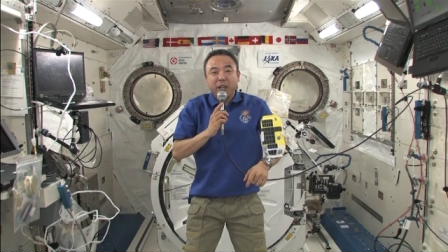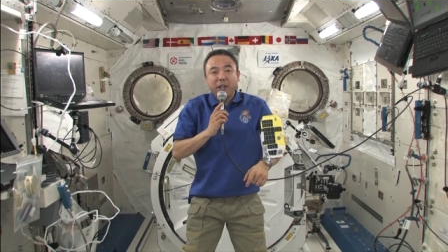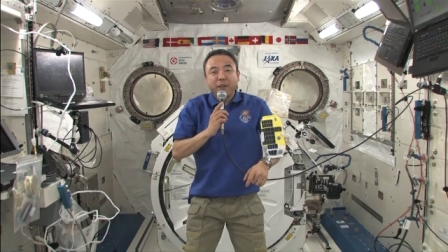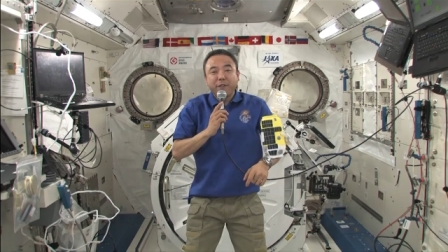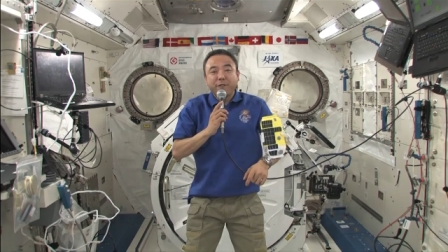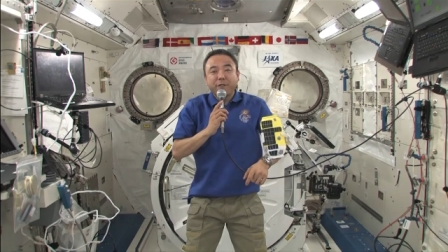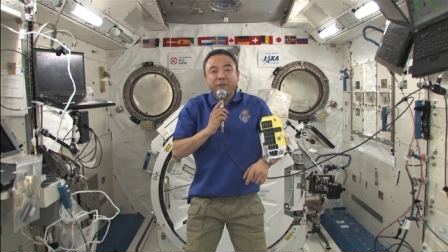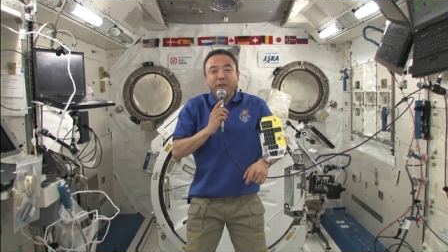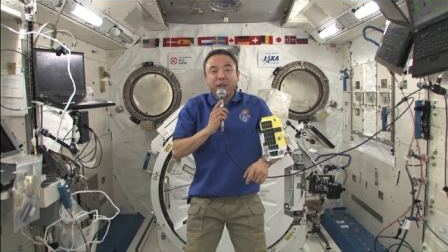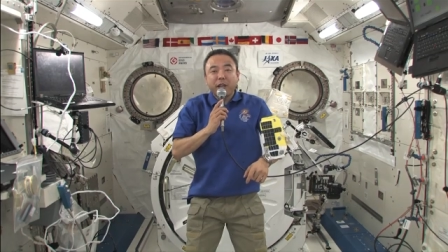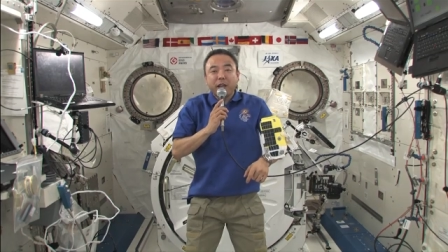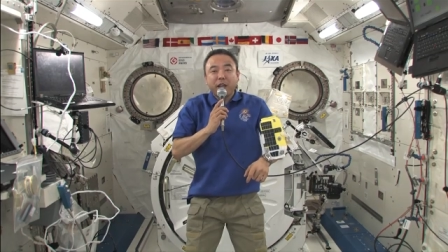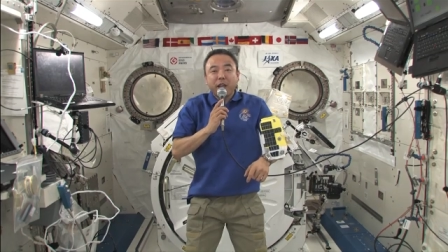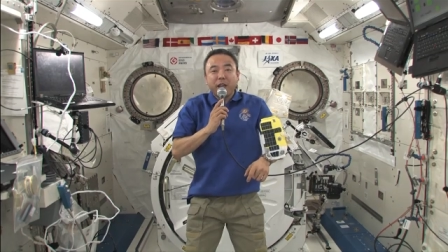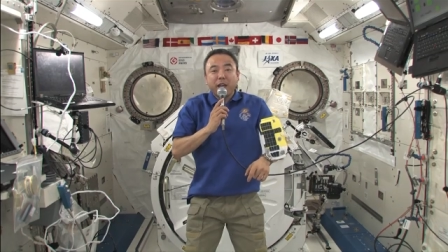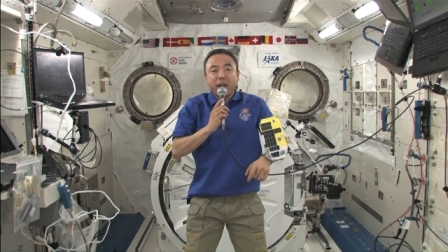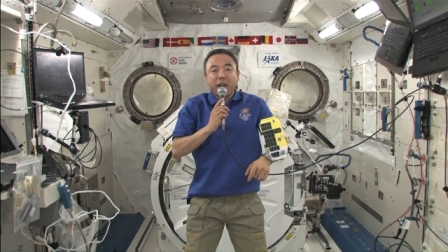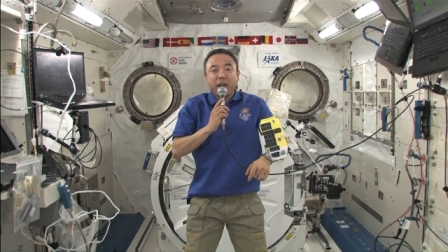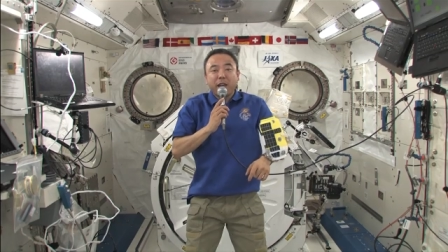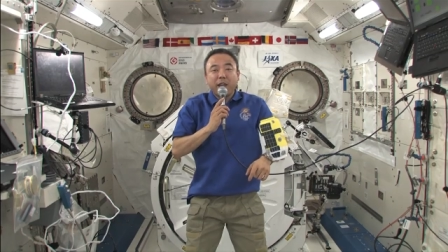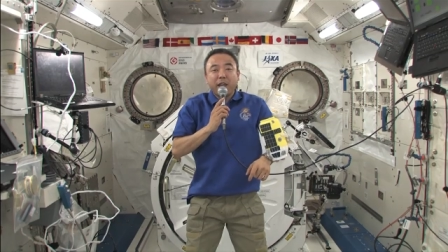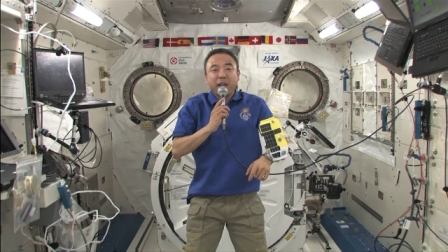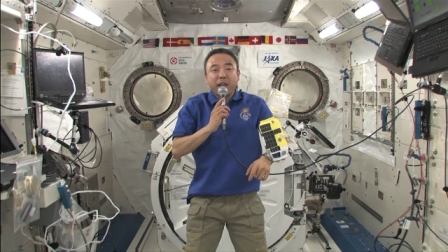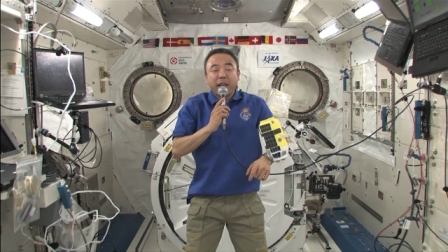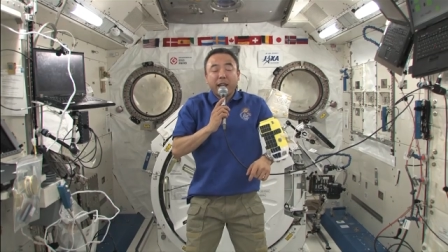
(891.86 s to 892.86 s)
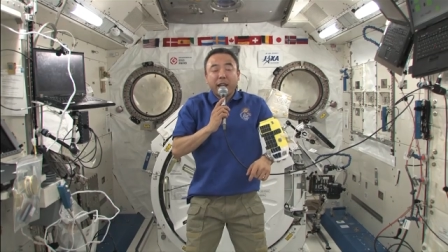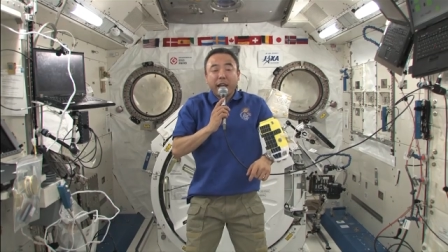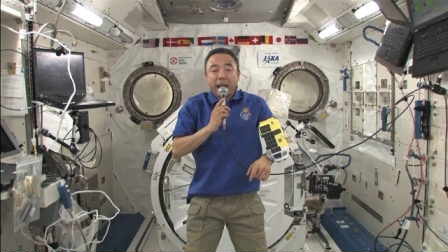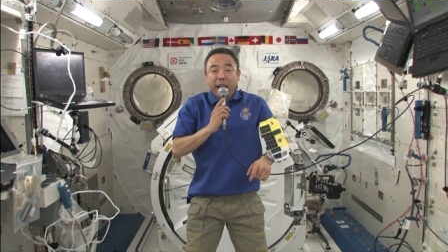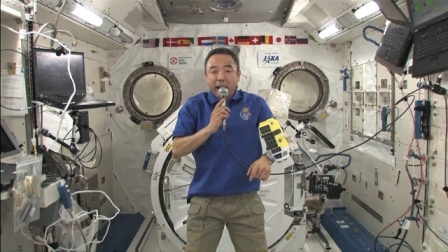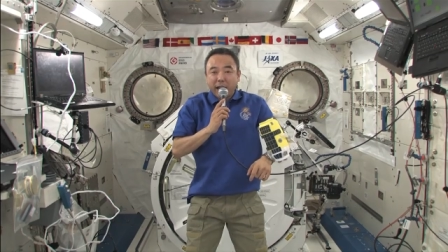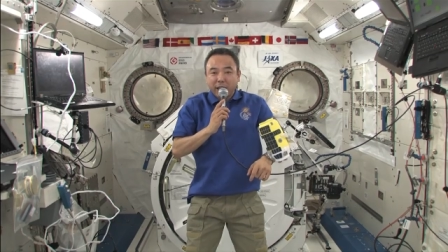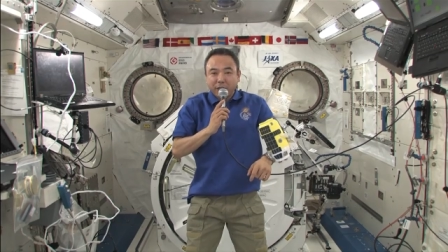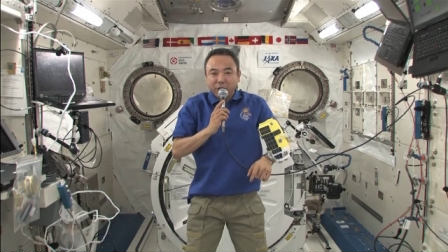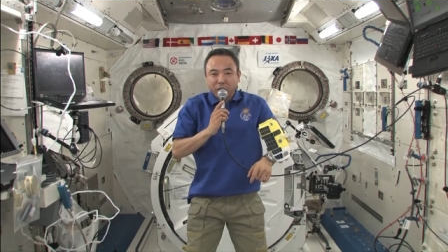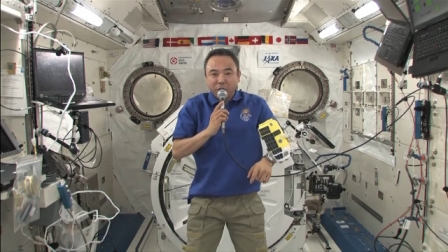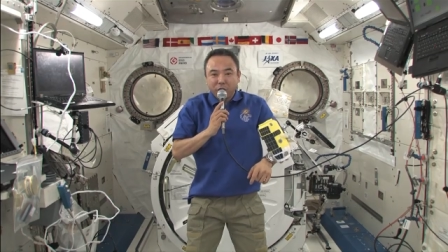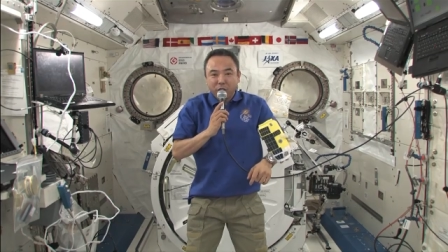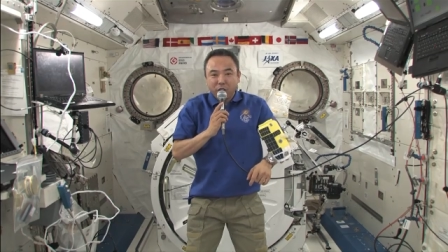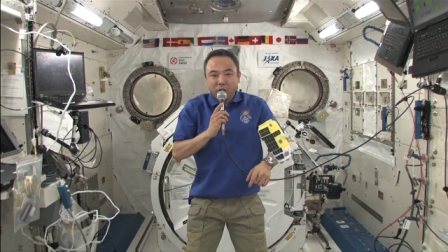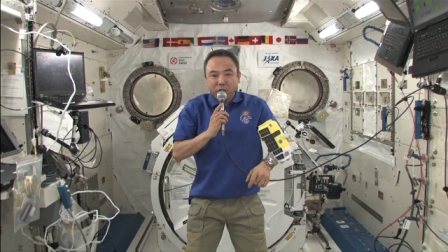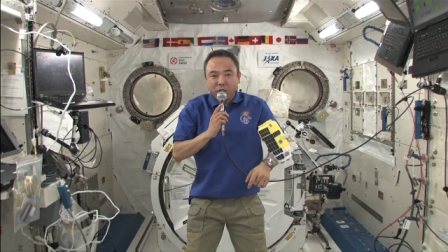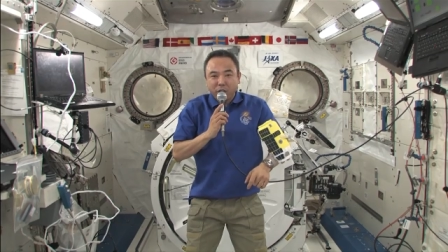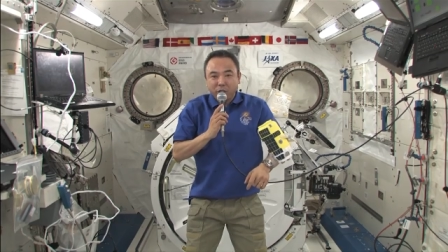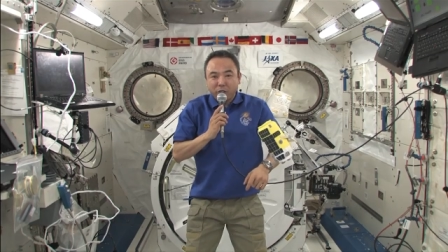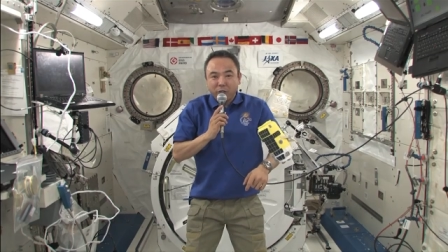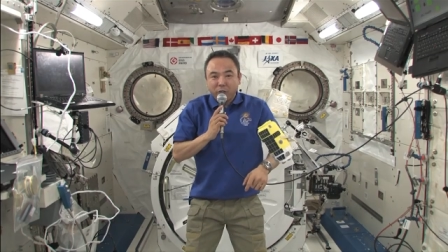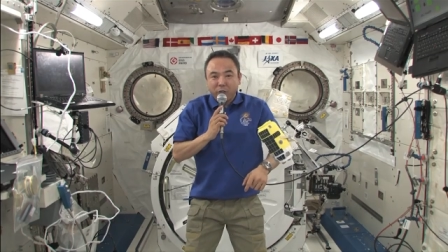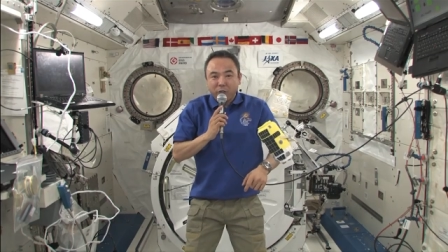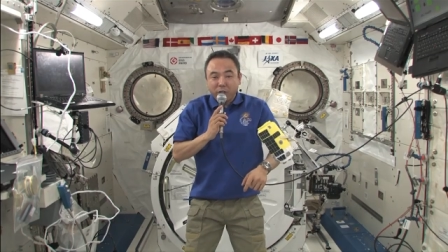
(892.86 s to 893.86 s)
if a an
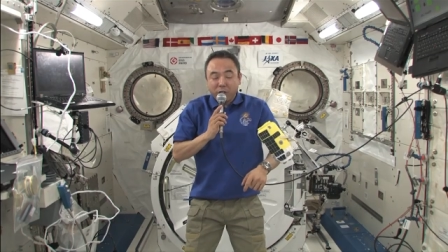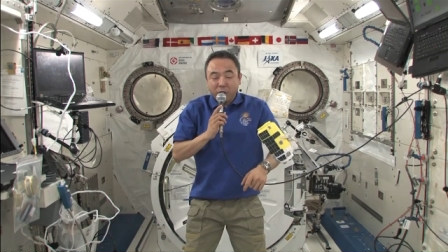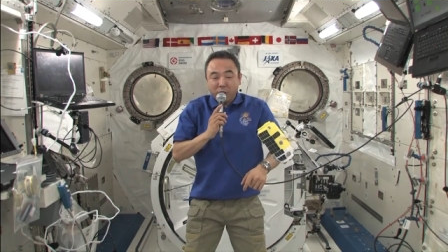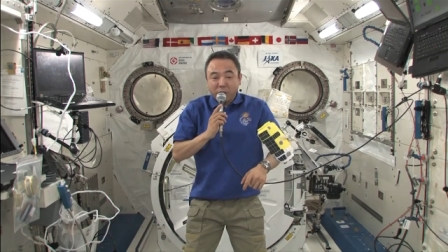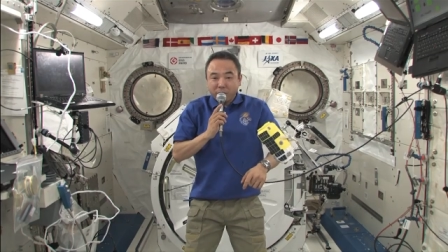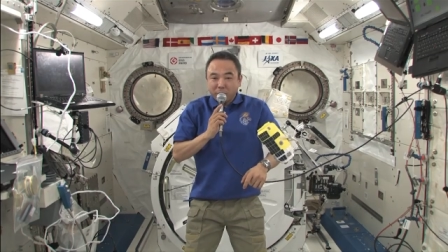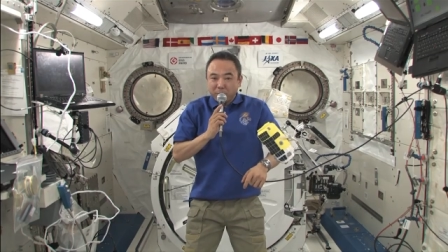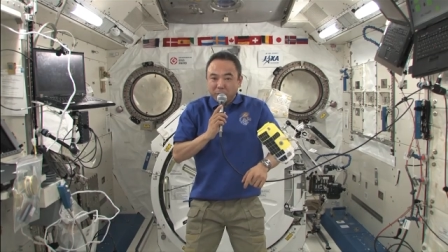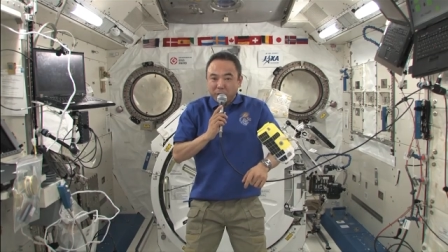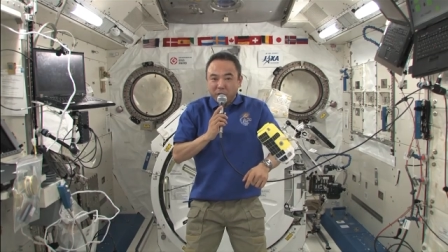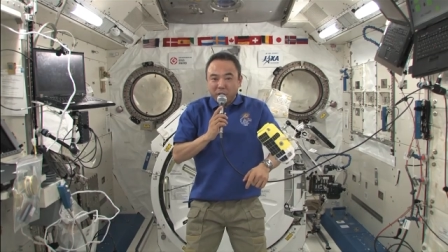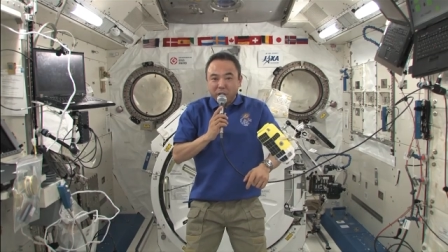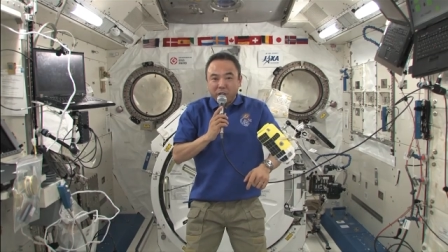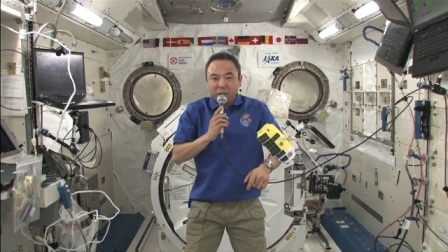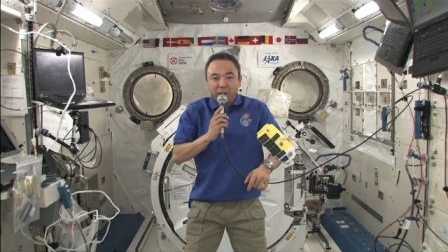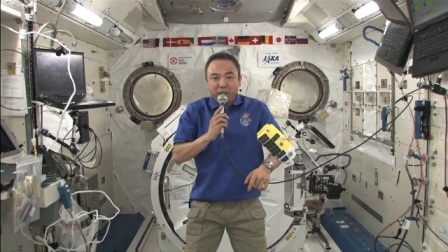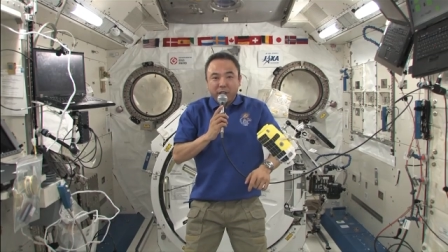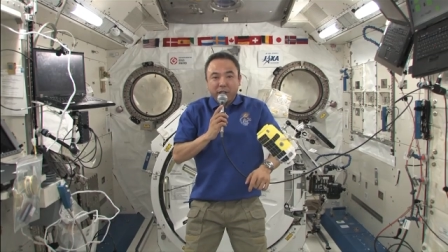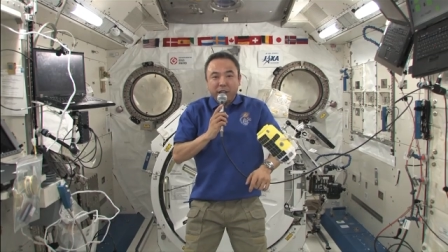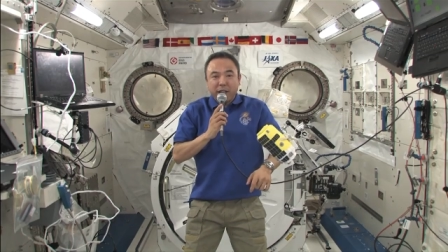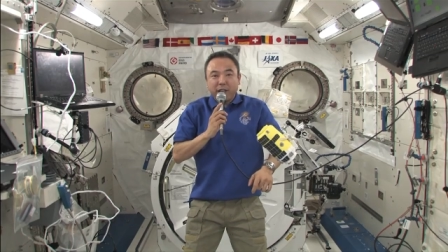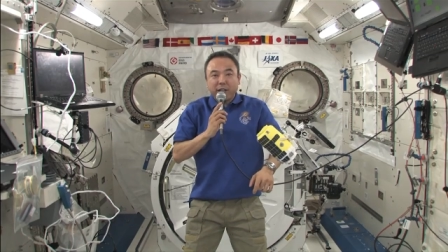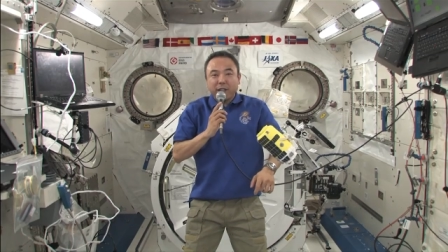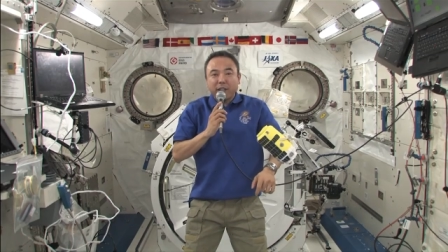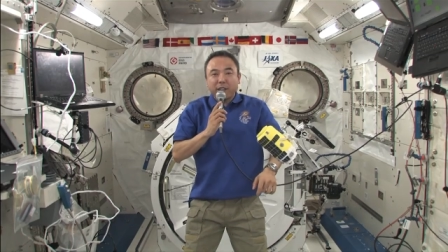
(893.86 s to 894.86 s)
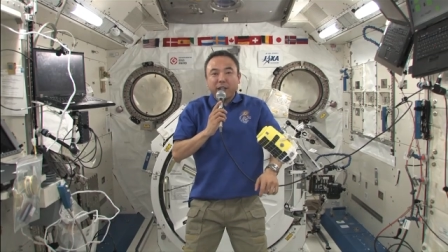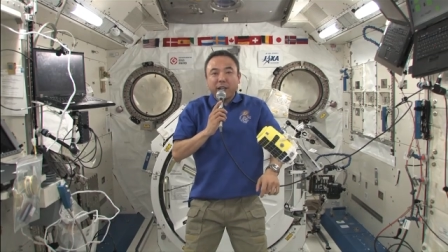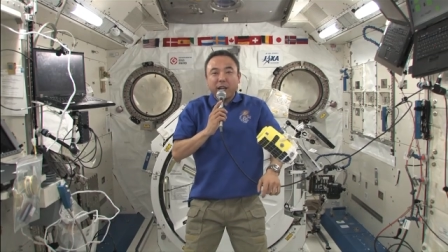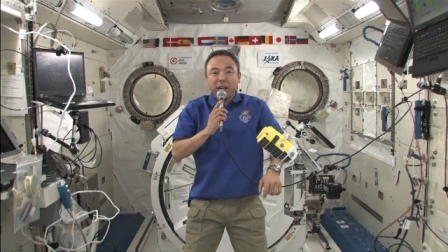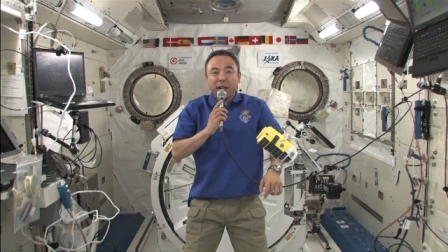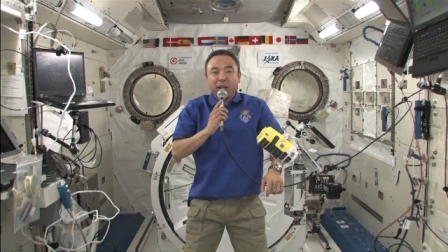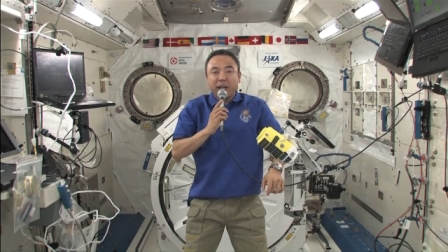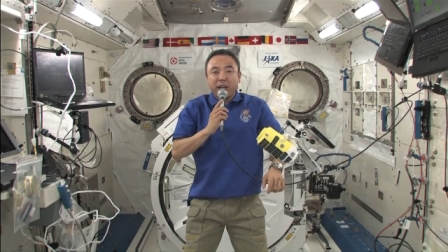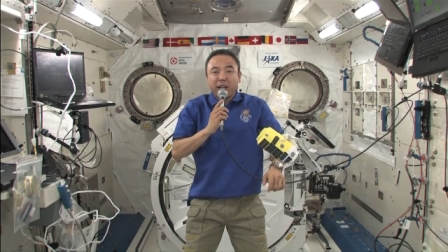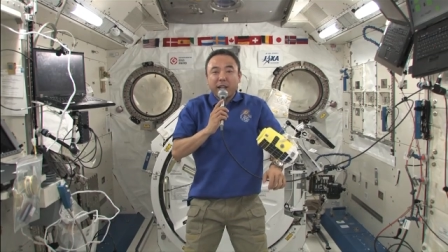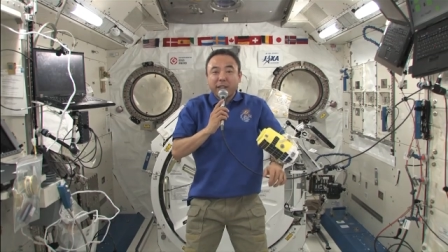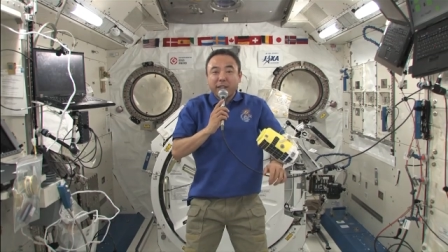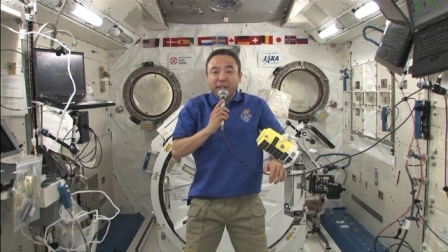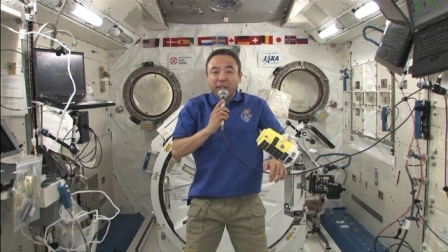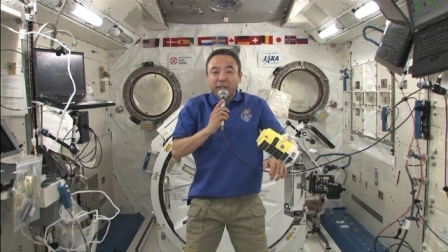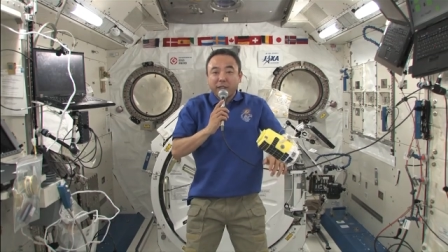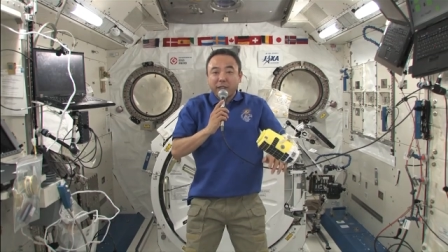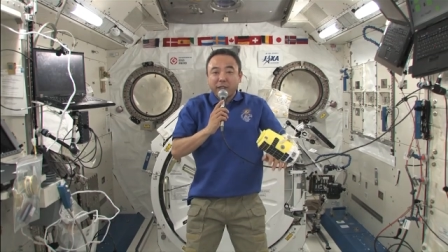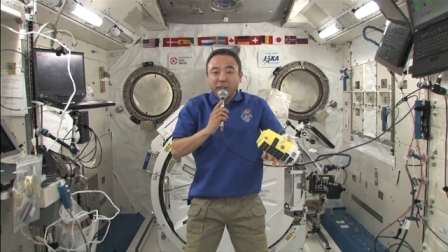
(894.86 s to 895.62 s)
astronaut or cosmonaut that uh,